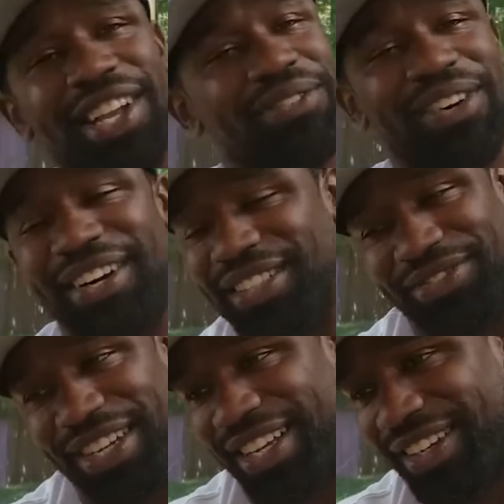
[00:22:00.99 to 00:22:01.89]
it was,
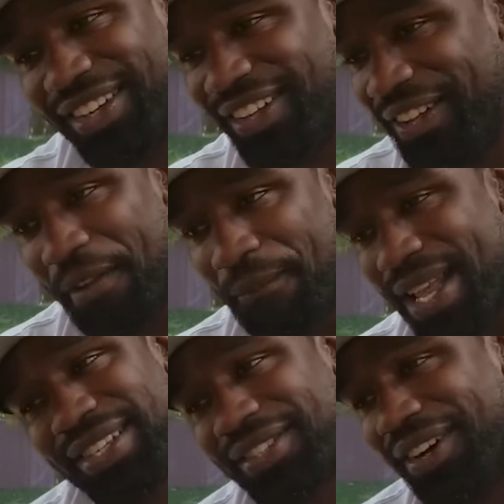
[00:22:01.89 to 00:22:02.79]
man.
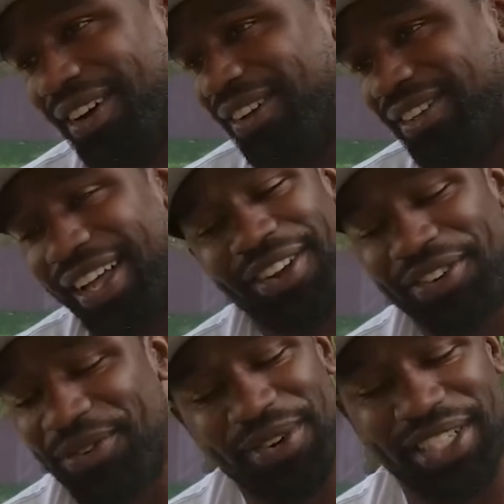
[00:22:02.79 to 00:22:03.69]
That's all. I don't
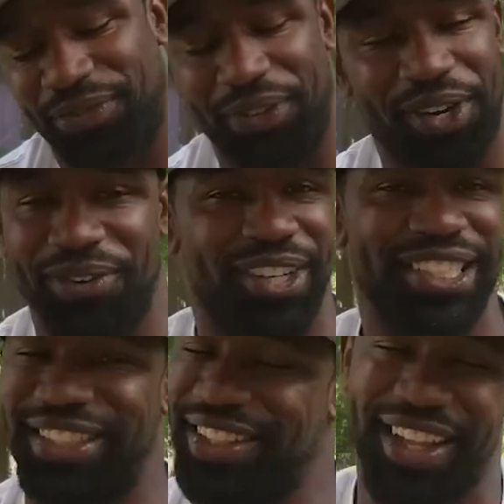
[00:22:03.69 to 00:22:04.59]
know where this fair one
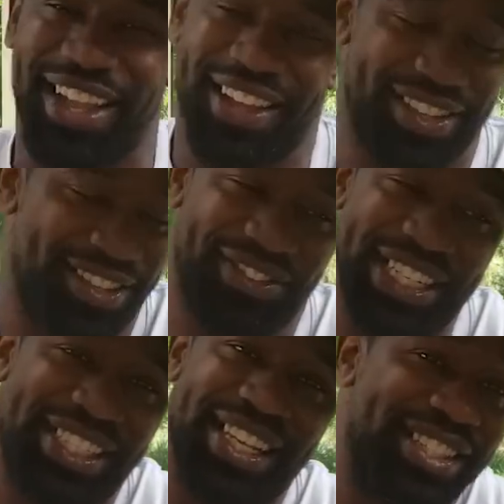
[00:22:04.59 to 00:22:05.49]
shit. When
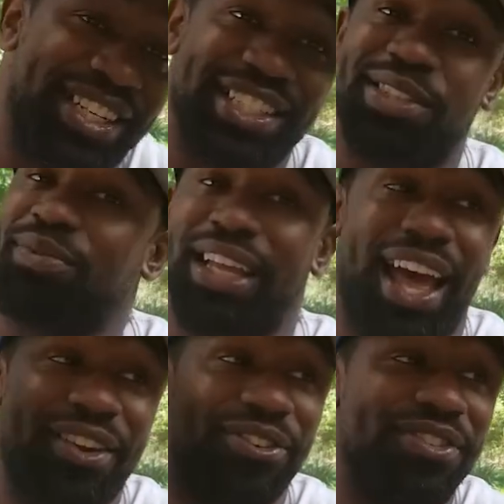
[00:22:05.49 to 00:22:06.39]
he says it, I just be like,
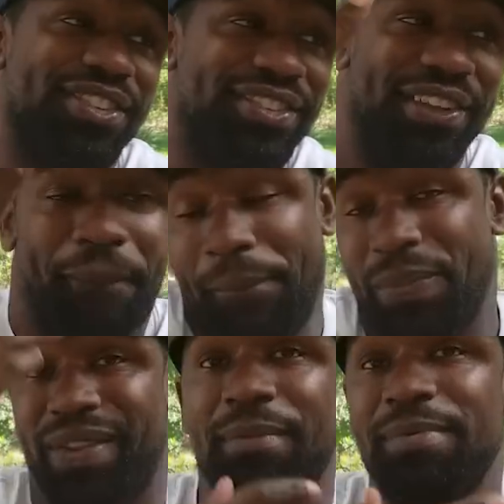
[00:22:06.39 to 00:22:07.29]
I
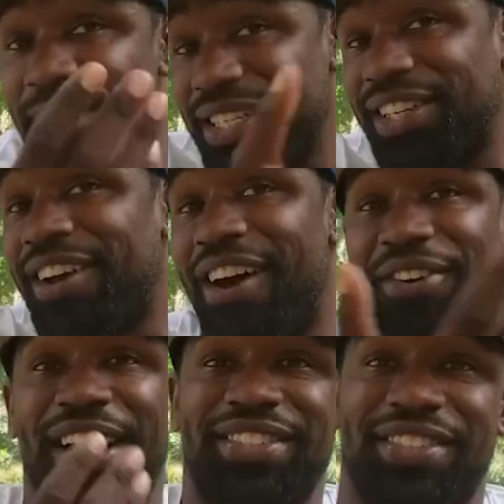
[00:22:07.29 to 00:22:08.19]
mean, maybe in
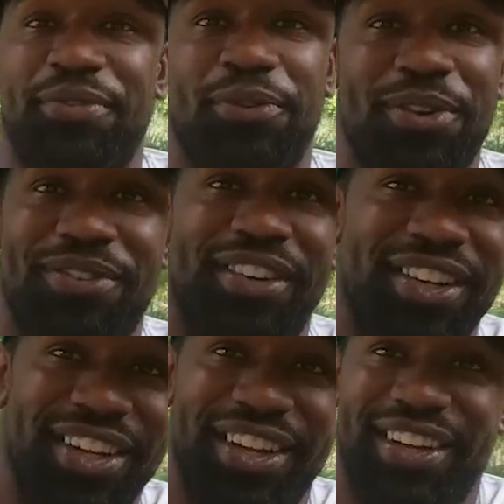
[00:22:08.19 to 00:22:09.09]
Chicago that's a fair one.
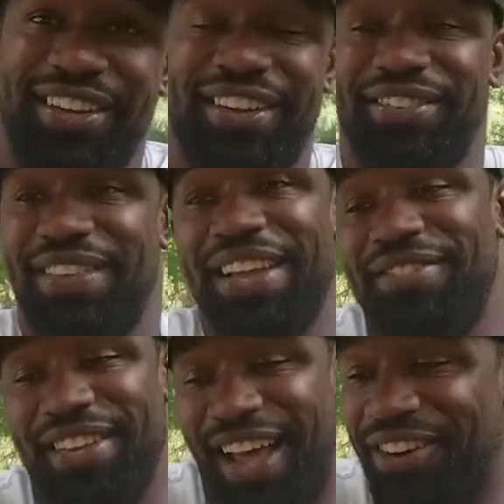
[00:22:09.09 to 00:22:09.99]

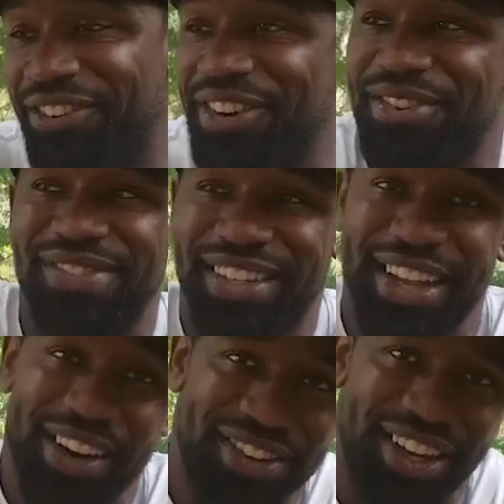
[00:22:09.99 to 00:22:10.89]
Maybe I don't know, but
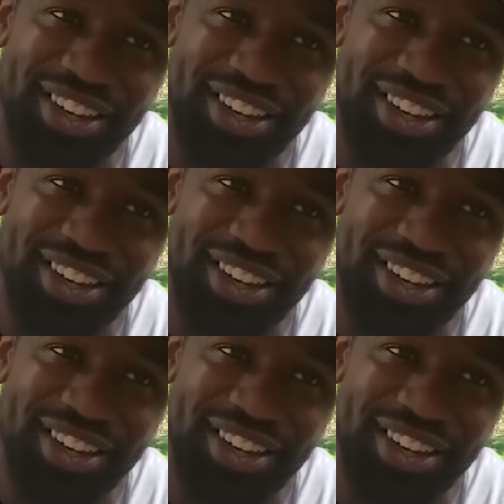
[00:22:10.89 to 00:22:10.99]
here, no.